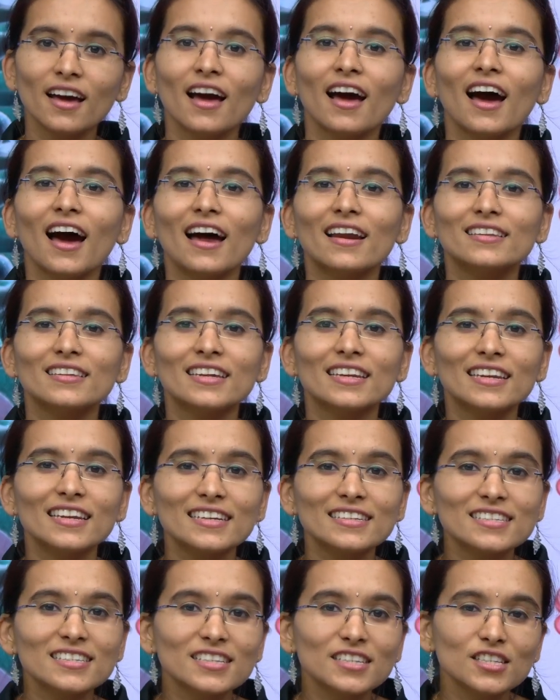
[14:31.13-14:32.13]
and then
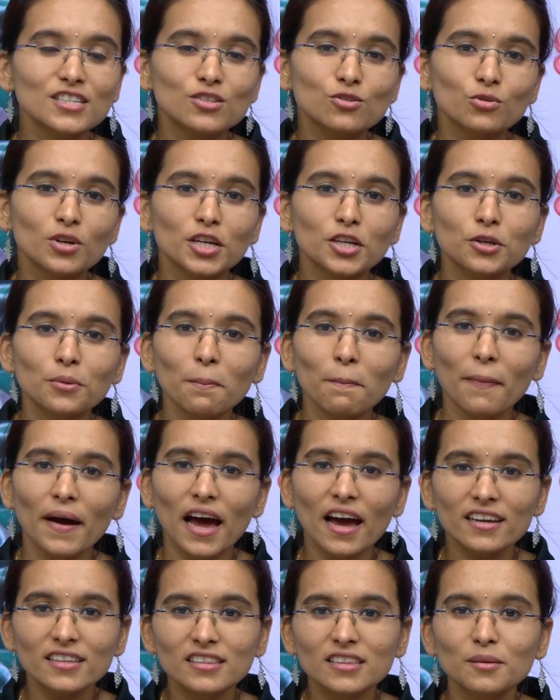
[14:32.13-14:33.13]
next he is going to
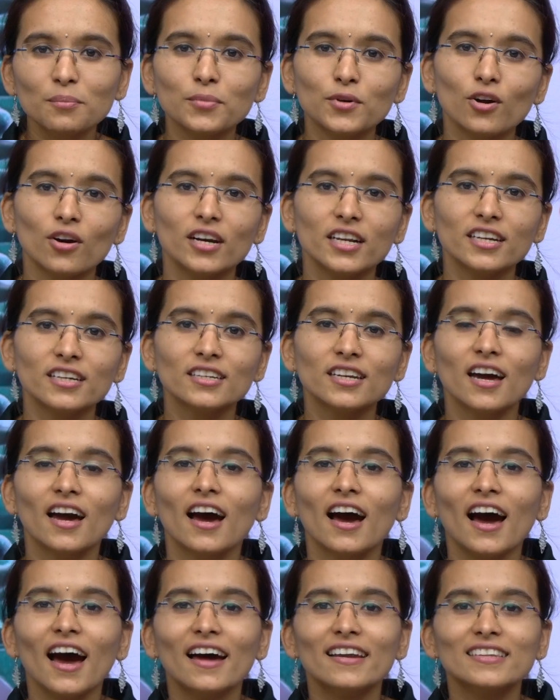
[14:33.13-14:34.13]
pack the product
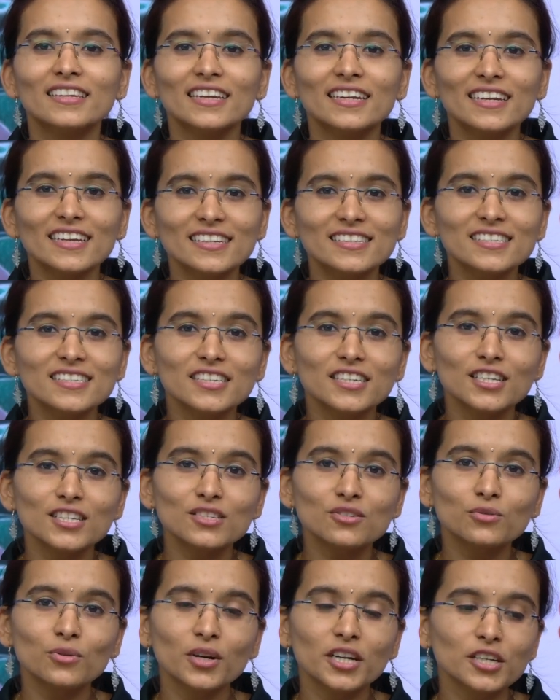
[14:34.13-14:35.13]
and then next he is
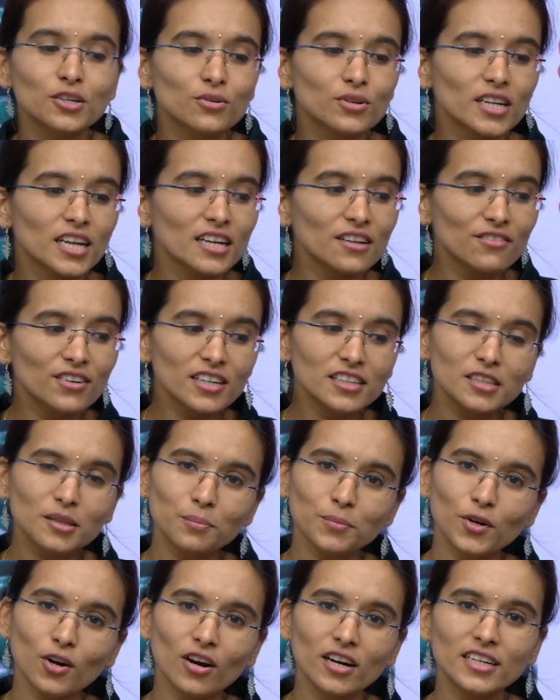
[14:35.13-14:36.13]
going to deliver the
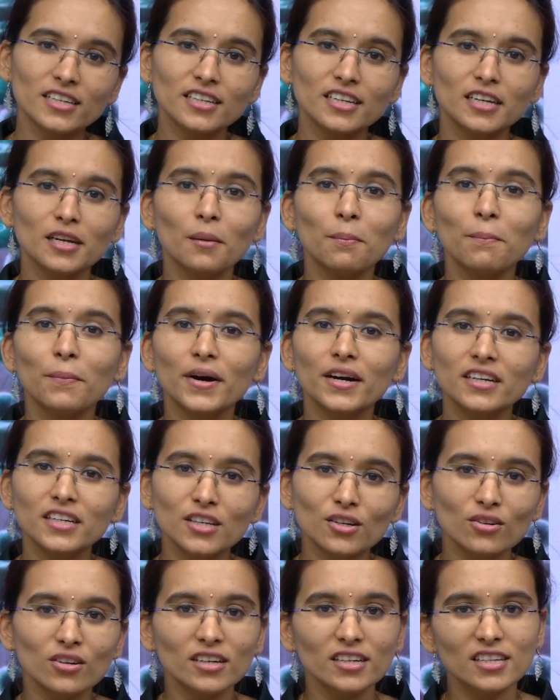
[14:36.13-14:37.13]
product in a
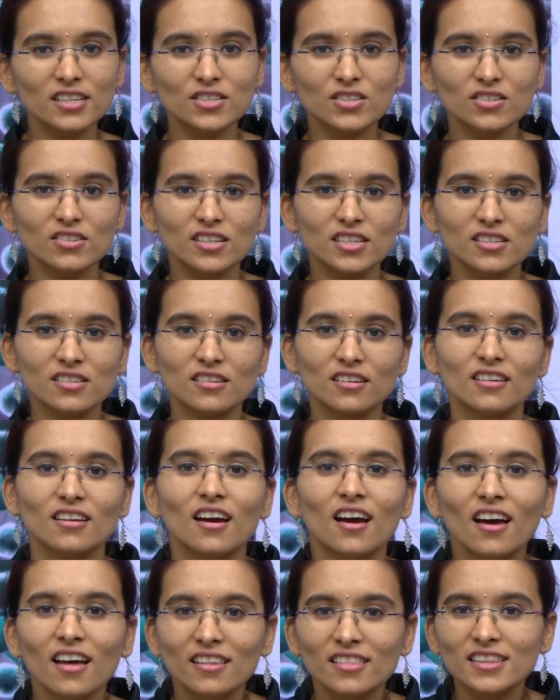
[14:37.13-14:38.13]
particular destination.
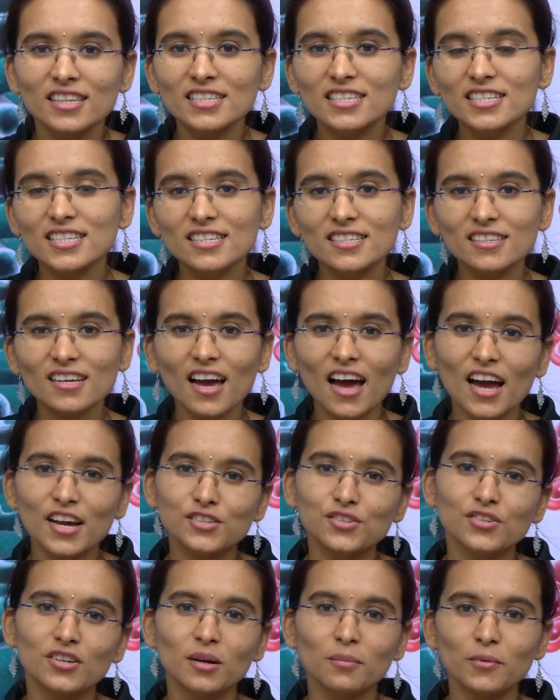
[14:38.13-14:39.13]
This is the
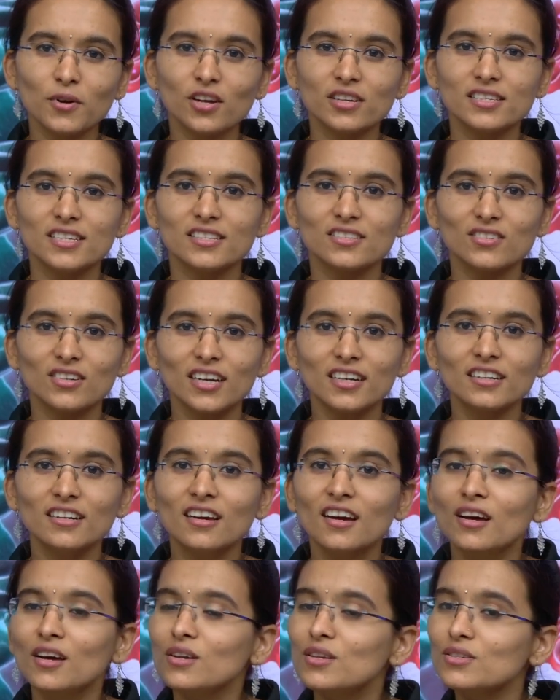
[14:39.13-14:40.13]
actual process, right?
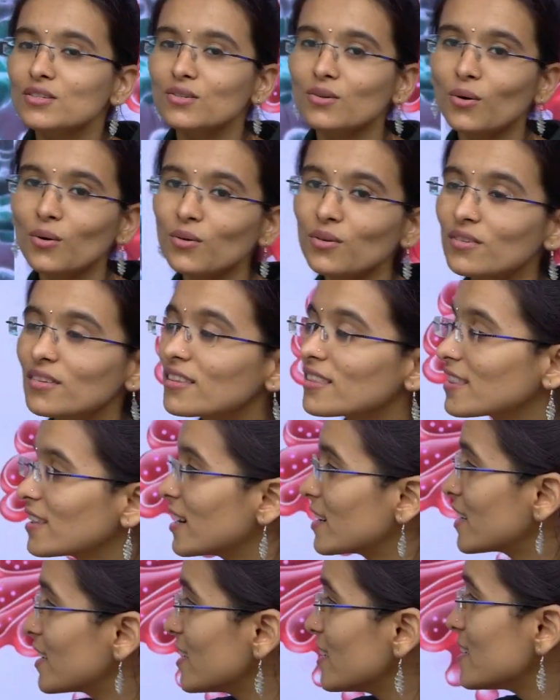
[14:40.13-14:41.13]
So
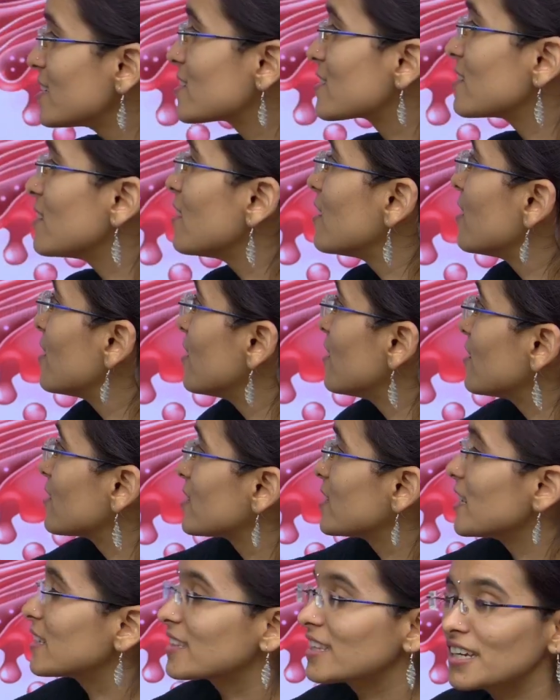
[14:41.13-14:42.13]
that is
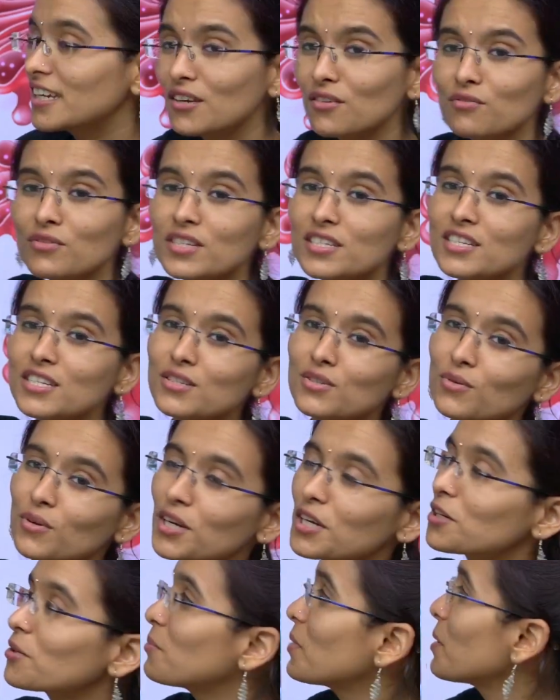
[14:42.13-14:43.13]
the thing which is going to be